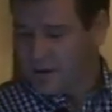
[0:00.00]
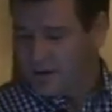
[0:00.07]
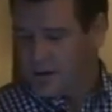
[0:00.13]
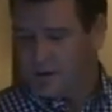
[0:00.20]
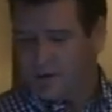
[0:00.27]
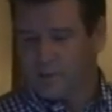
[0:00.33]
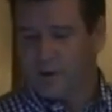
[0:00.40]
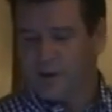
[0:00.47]
And
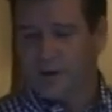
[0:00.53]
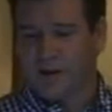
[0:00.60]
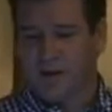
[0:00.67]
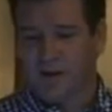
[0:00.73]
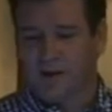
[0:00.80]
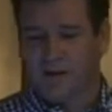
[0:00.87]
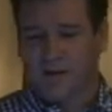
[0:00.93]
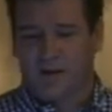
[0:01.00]
then if we look
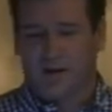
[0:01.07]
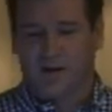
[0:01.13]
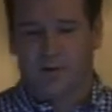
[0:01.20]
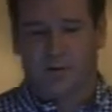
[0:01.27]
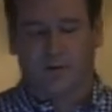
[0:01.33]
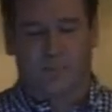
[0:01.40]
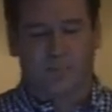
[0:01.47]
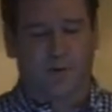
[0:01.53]
at
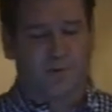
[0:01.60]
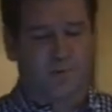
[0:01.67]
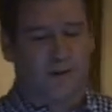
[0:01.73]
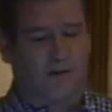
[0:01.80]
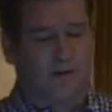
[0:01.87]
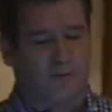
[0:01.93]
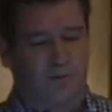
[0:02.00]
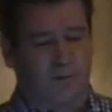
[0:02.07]
a
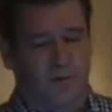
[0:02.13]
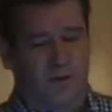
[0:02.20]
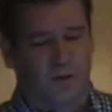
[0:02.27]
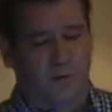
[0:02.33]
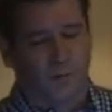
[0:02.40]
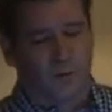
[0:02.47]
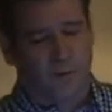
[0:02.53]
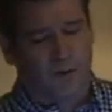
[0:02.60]
perspective from a
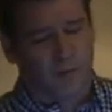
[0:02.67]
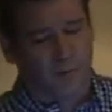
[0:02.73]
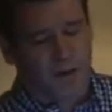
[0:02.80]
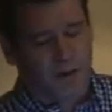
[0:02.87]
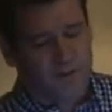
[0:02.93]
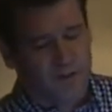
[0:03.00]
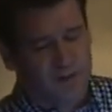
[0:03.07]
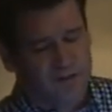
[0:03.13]
young woman,
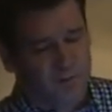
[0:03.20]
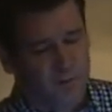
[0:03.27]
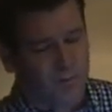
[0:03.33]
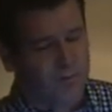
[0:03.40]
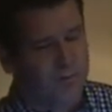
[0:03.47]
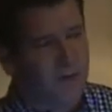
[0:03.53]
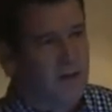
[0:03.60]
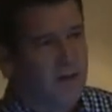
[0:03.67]
we have these sort
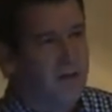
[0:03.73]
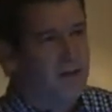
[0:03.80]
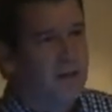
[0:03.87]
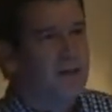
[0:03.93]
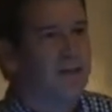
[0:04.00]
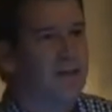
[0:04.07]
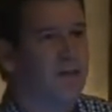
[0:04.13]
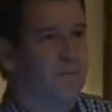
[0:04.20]
of
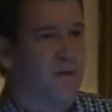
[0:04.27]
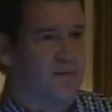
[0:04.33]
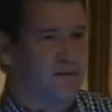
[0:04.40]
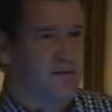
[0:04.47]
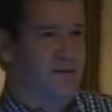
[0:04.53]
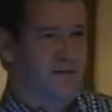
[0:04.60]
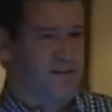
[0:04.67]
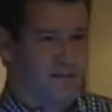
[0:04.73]
key
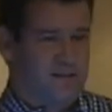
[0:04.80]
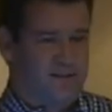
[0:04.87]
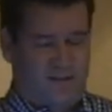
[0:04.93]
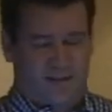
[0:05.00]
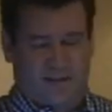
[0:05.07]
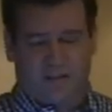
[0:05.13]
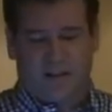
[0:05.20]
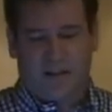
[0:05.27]
messages, these
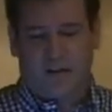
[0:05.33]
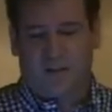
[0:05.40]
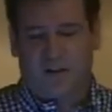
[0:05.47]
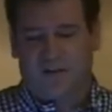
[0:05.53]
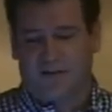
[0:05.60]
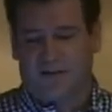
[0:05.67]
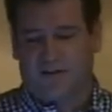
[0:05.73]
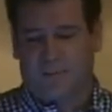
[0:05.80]
6 key
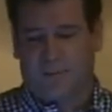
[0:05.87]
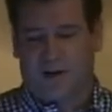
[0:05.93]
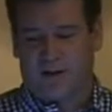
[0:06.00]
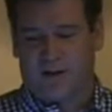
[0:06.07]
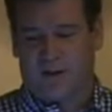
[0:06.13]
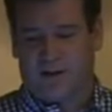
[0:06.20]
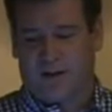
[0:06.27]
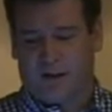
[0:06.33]
messages
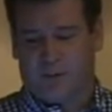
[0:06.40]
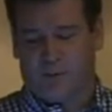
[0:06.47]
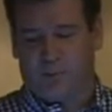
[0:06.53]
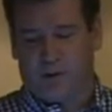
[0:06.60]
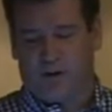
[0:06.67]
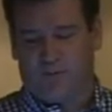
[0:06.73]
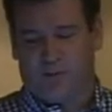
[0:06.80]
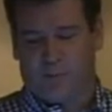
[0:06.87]
about Gen M, and
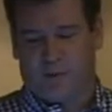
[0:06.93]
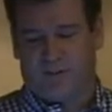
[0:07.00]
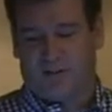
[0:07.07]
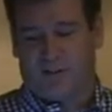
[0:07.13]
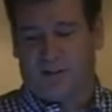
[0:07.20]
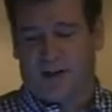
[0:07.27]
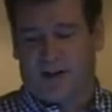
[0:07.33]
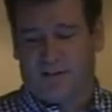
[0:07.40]
one of them
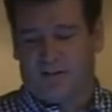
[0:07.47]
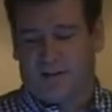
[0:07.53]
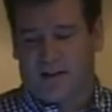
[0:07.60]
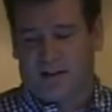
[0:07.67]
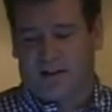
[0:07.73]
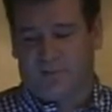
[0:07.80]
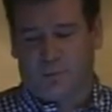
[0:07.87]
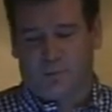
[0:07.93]
is, I
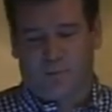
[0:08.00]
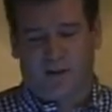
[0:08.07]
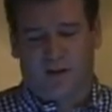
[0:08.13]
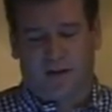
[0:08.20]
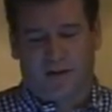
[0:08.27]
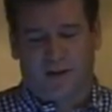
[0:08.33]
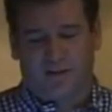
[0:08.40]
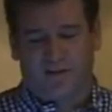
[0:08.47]
decide if and when
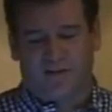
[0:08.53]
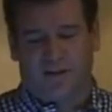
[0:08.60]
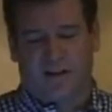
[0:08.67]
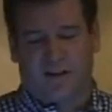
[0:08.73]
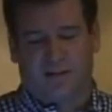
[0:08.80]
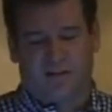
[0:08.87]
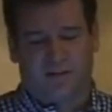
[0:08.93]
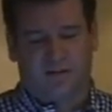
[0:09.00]
to have
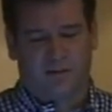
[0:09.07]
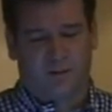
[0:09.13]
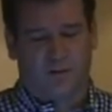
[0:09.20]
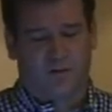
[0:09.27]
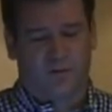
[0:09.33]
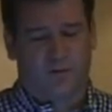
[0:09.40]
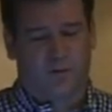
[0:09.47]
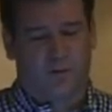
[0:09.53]
sex. And so
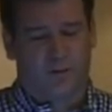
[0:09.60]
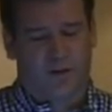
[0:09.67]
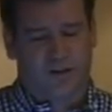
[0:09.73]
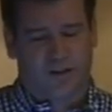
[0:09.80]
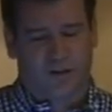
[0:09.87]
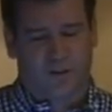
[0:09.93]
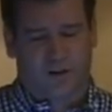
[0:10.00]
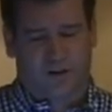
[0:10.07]
this was a
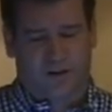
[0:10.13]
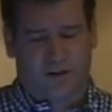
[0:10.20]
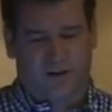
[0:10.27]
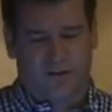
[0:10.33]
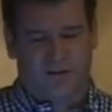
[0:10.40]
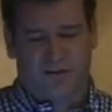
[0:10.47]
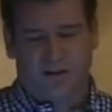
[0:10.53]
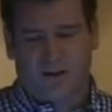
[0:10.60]
question about
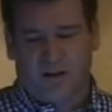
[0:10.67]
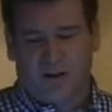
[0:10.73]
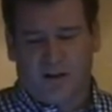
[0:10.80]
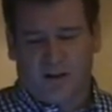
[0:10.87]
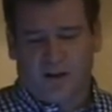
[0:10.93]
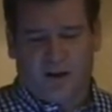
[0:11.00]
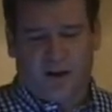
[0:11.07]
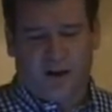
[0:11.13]
this.
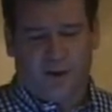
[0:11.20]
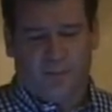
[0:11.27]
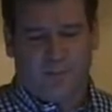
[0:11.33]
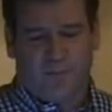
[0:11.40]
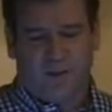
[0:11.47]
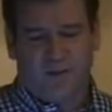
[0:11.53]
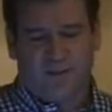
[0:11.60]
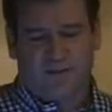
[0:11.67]

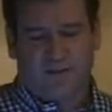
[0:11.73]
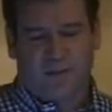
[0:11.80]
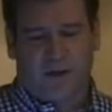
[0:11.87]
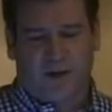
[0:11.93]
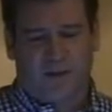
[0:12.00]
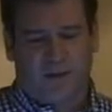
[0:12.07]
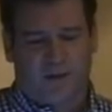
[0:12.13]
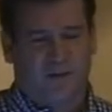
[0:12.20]
And this, to me,
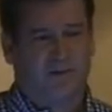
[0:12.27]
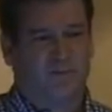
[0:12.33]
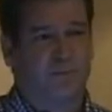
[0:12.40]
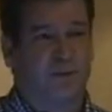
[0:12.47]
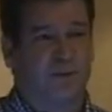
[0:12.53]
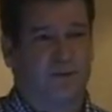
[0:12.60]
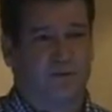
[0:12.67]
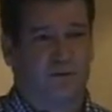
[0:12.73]
I think
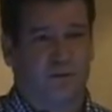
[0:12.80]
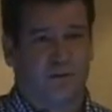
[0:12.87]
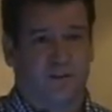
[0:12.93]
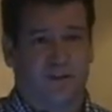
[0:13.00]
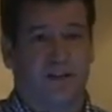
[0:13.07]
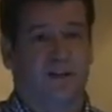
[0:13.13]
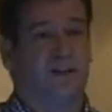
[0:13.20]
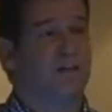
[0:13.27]
speaks to
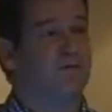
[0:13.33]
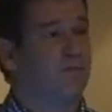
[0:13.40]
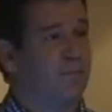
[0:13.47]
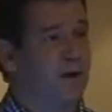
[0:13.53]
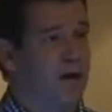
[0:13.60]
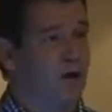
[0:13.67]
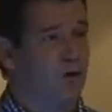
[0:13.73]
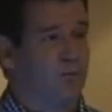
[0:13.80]
this idea of
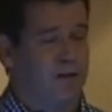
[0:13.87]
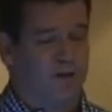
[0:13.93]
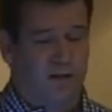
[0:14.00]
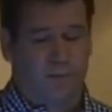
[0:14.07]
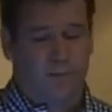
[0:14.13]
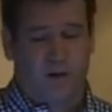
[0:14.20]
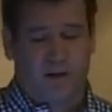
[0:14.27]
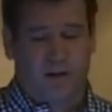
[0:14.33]
empowerment
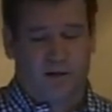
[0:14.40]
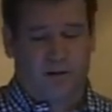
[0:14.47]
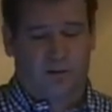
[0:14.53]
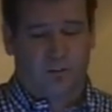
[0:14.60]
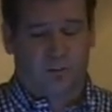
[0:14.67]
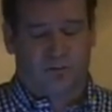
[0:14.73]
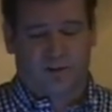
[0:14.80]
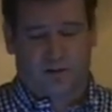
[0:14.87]
embodied
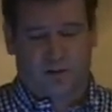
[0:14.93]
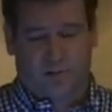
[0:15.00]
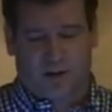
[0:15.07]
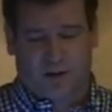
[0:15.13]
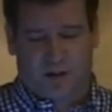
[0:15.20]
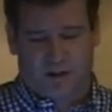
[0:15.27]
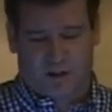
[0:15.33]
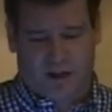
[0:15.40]
through
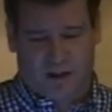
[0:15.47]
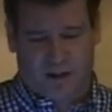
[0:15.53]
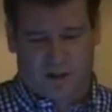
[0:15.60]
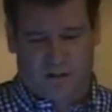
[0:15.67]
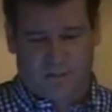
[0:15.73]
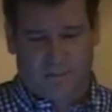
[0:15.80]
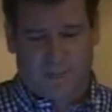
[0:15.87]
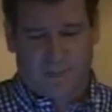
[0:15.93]
sexuality education.